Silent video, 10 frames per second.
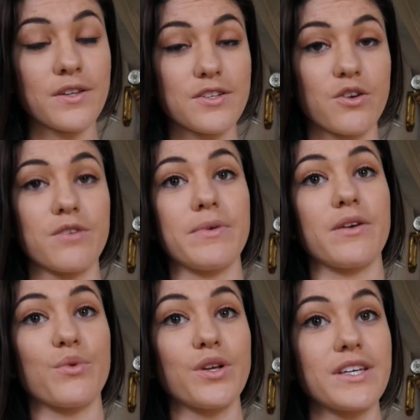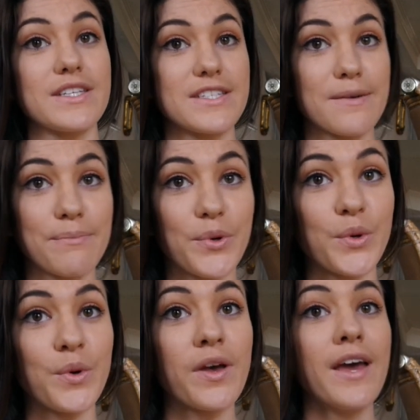It's going to be a really
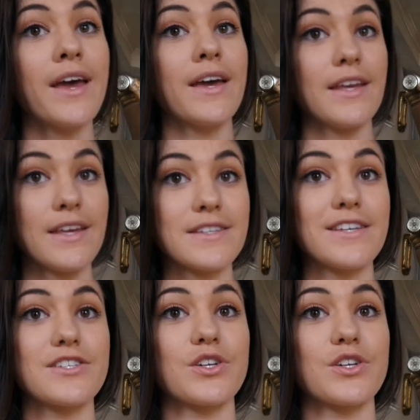simple, easy